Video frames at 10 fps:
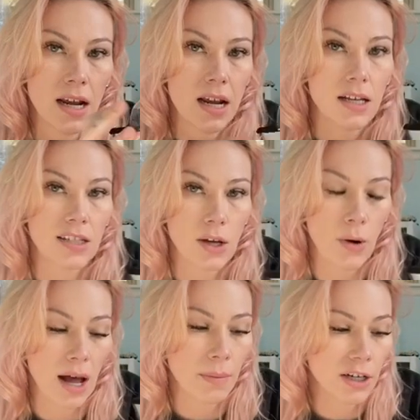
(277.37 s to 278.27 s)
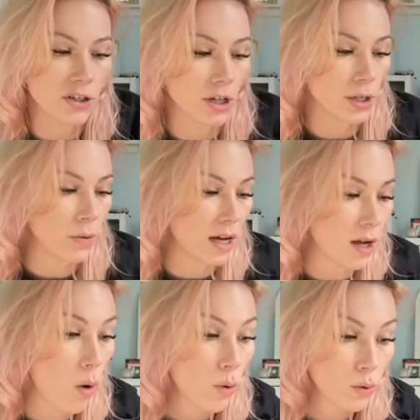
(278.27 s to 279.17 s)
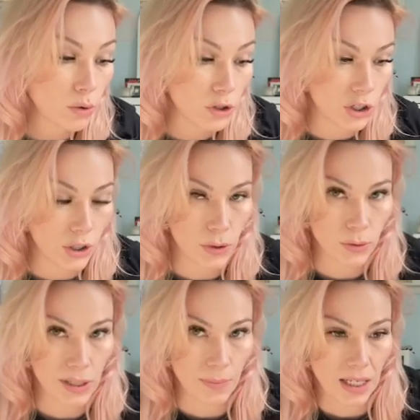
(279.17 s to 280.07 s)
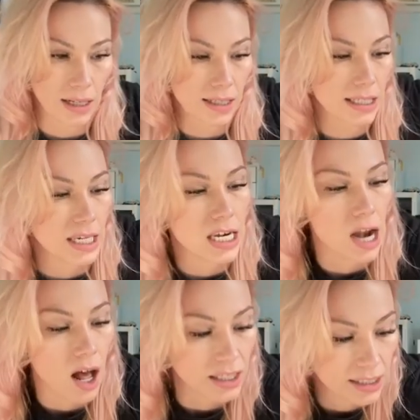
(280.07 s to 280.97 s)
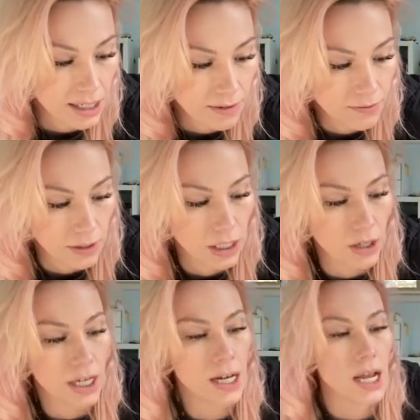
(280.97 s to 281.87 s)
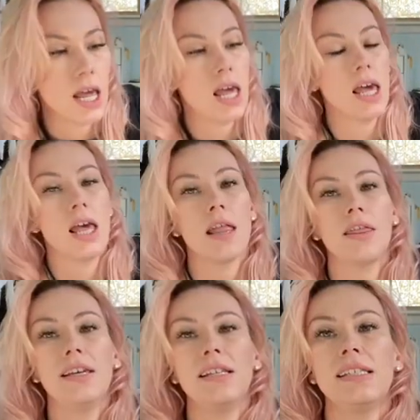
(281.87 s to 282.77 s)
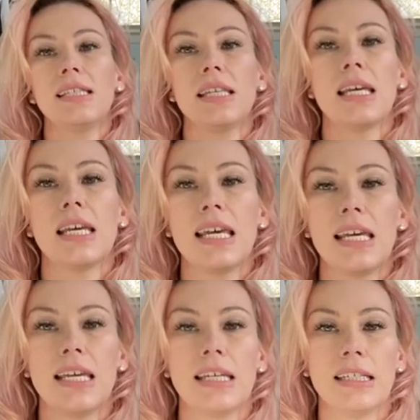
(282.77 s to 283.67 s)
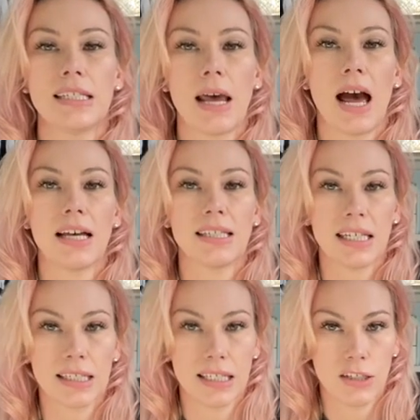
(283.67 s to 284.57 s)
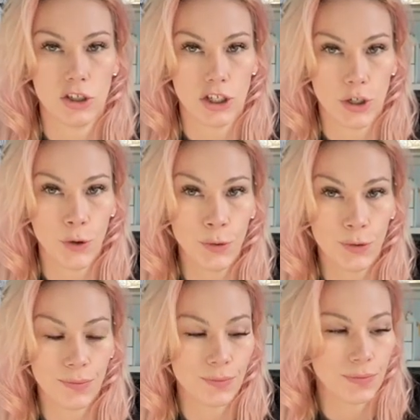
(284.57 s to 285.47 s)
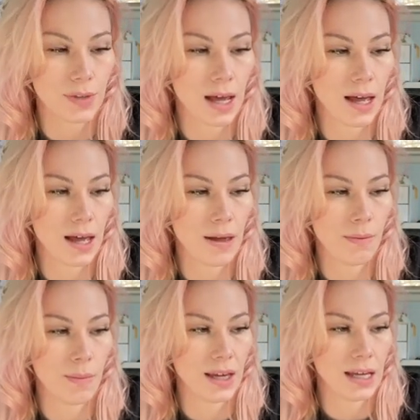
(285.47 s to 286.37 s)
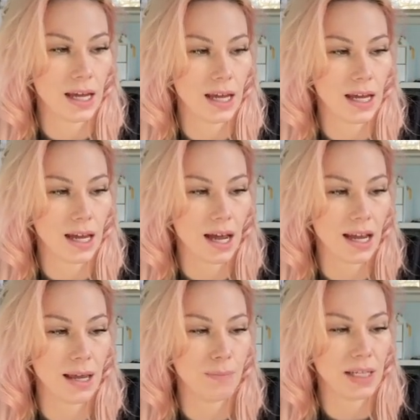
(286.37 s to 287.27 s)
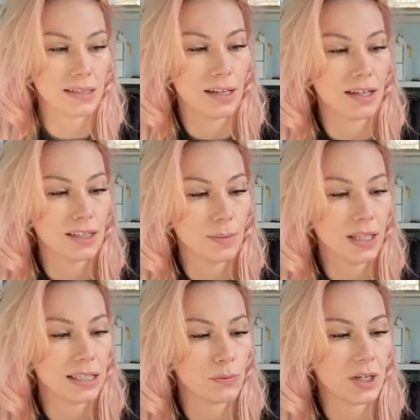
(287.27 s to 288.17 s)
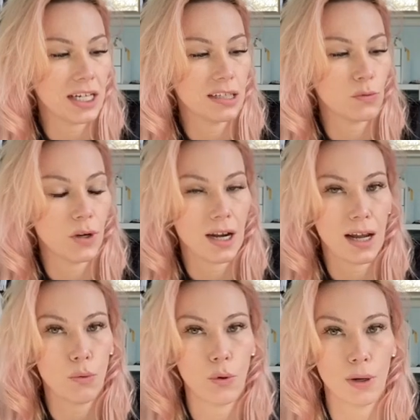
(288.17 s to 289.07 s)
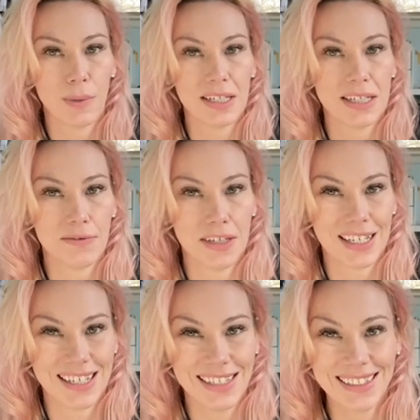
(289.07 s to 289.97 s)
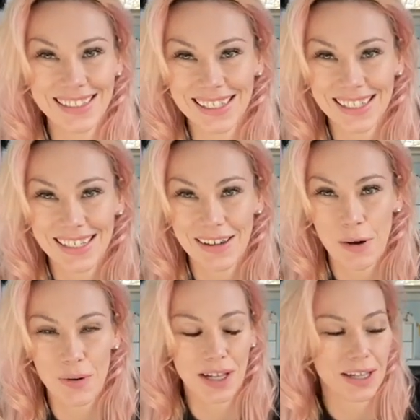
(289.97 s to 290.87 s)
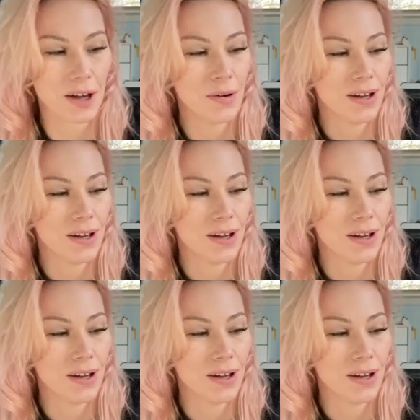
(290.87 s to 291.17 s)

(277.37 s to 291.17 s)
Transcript: So I'm going to show you an old shoe, something that's not very good. This is a 6-inch shoe. It means a lot to me. This one is one I wore in my DVDs a while ago,